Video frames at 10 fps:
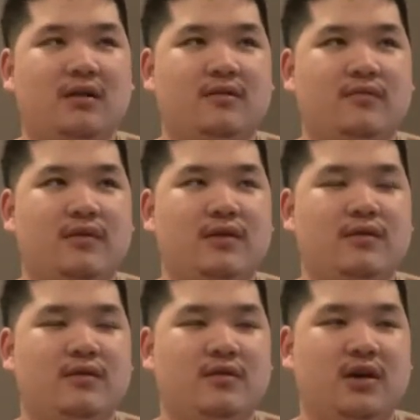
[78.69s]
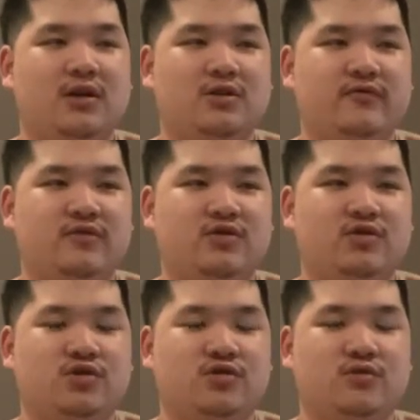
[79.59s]
recent
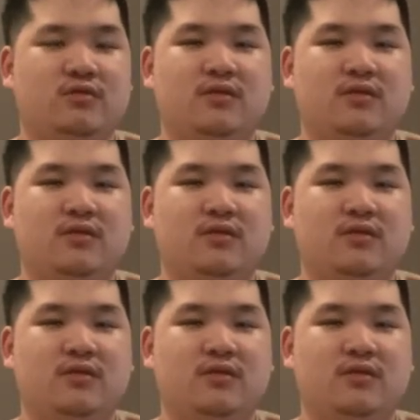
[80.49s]
controversial